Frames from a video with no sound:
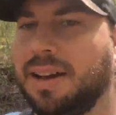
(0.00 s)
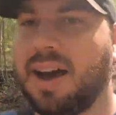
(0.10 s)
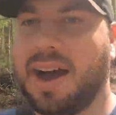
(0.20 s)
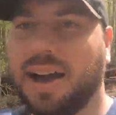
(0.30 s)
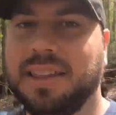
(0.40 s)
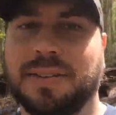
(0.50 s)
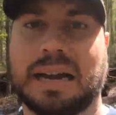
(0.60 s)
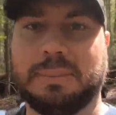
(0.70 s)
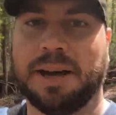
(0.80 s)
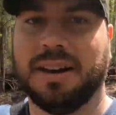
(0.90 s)
Highly
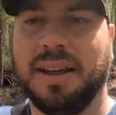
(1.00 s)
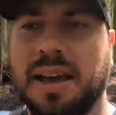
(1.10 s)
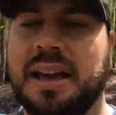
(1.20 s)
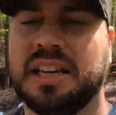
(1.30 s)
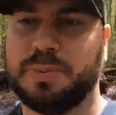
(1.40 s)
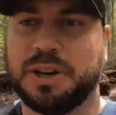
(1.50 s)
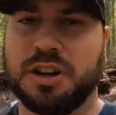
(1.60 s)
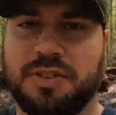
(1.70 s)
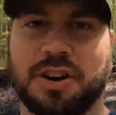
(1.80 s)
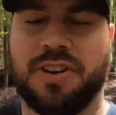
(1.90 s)
recommend,
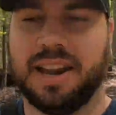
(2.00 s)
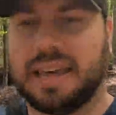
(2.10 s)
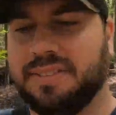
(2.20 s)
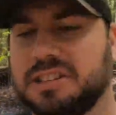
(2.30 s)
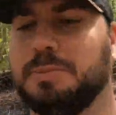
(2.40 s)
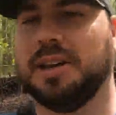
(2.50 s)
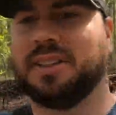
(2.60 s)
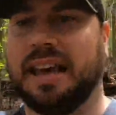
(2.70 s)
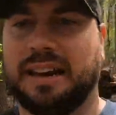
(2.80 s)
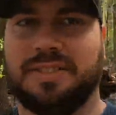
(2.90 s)
especially if you're a fan of Kevin
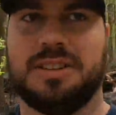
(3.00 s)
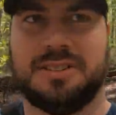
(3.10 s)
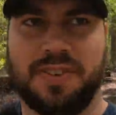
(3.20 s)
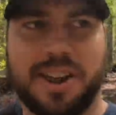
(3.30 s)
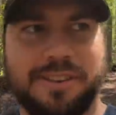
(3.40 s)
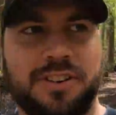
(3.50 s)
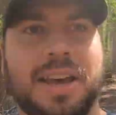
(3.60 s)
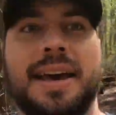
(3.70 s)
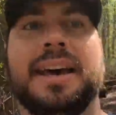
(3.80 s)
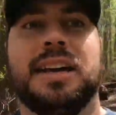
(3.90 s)
Smith and a fan of
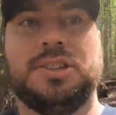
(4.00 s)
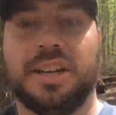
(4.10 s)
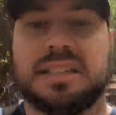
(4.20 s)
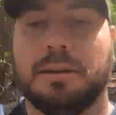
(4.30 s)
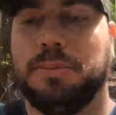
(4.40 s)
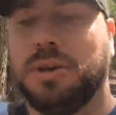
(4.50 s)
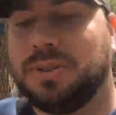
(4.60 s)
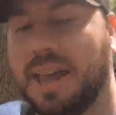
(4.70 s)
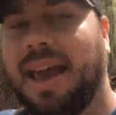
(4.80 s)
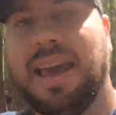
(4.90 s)
Jason
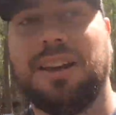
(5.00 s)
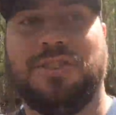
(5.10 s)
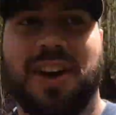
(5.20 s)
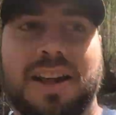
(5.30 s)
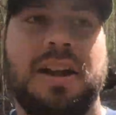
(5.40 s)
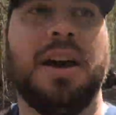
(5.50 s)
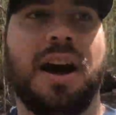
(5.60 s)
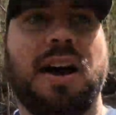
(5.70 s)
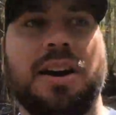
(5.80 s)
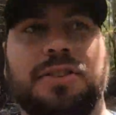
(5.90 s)
Mewes and a fan
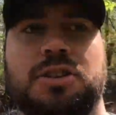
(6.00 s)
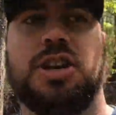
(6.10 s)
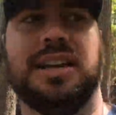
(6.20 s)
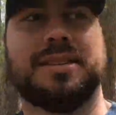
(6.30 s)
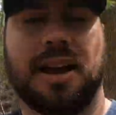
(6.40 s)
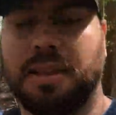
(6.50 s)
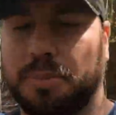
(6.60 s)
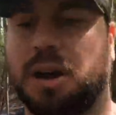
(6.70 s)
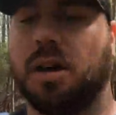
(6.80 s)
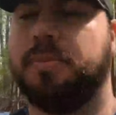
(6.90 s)
of Jay and Silent
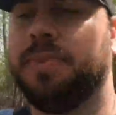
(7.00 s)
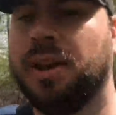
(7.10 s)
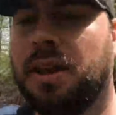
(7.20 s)
Bob.